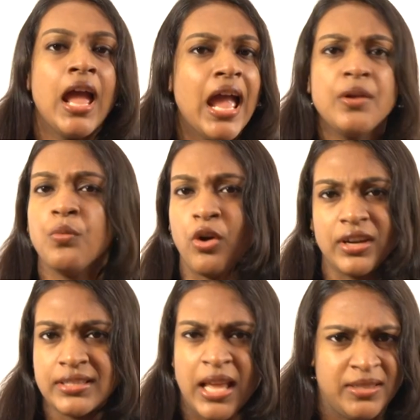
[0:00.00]
And what
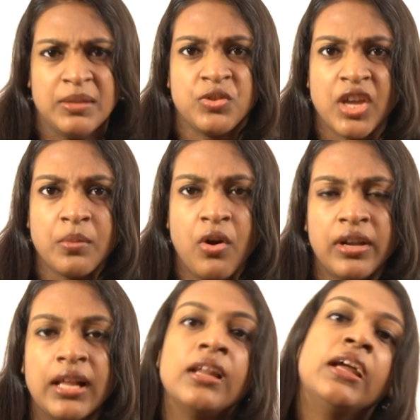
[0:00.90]
is SMCR
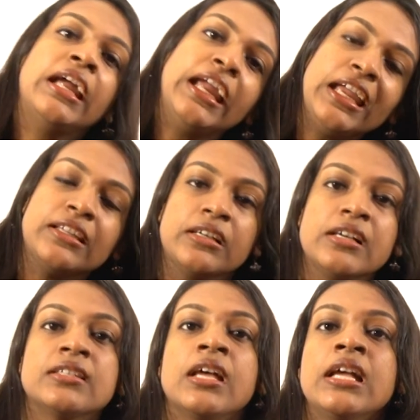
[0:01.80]
model? It
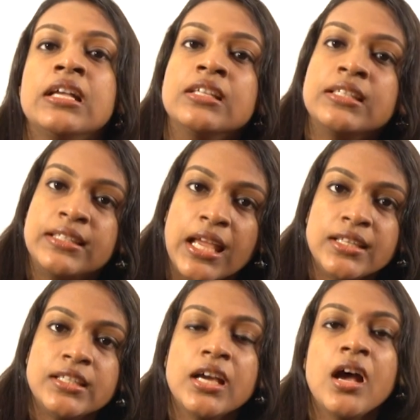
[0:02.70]
is
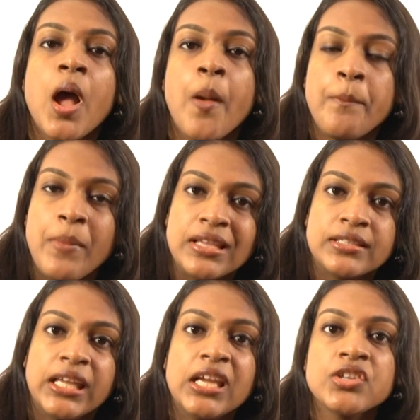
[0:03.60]
Center
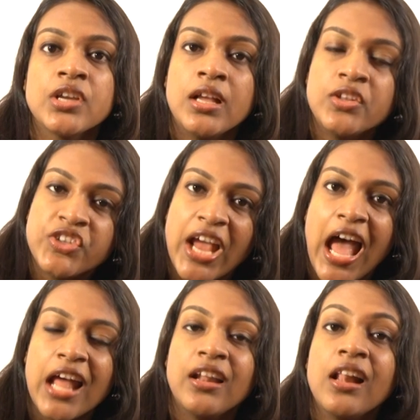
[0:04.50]
Message
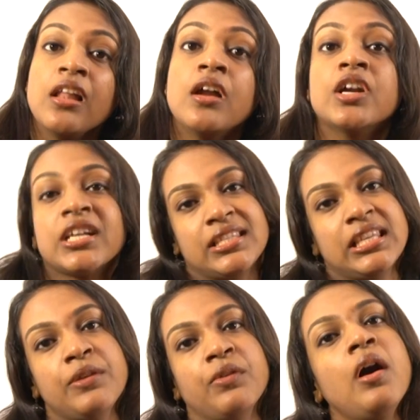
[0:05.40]
Channel
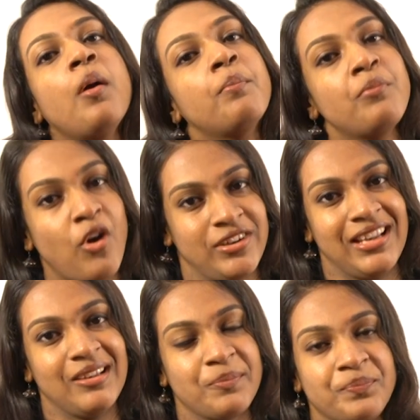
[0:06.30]
Receiver
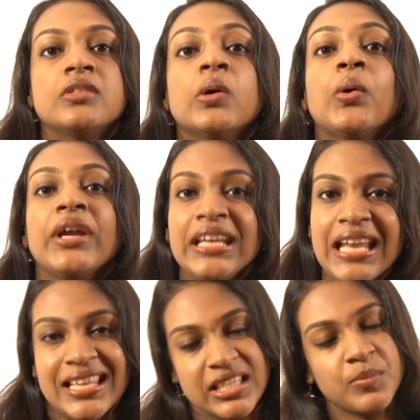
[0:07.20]
Model. So in
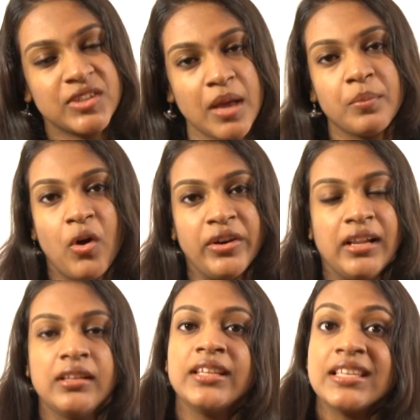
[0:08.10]
SMCR
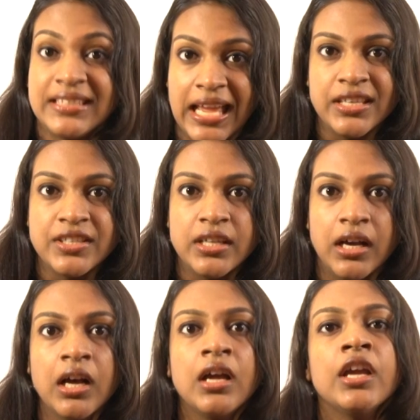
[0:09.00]
model, the
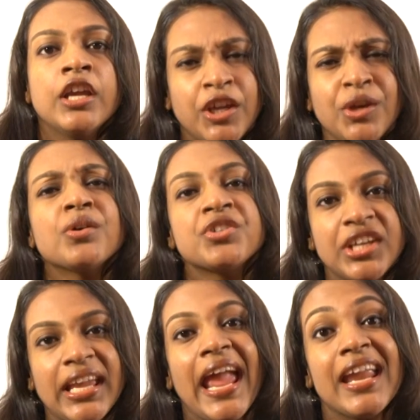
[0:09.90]
center, he or
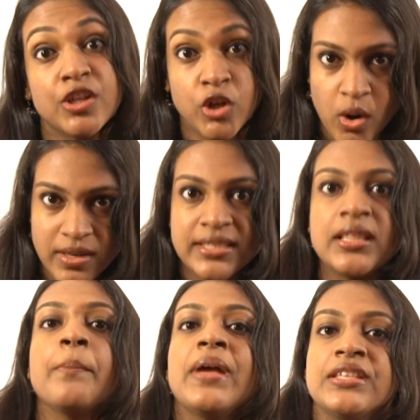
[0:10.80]
she encodes
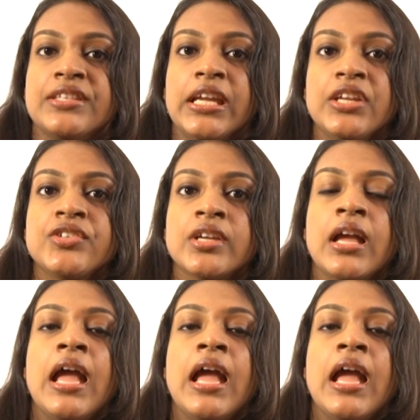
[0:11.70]
the message